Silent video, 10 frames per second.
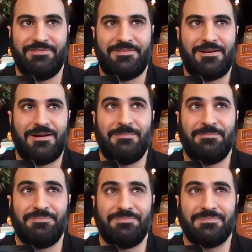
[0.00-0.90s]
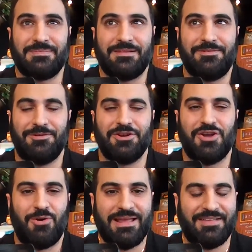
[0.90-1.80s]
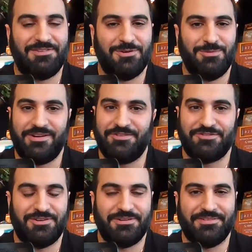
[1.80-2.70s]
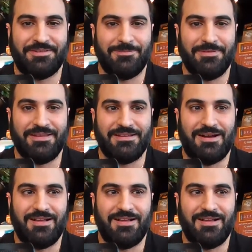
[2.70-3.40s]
If I'm sort of going out to a restaurant or something,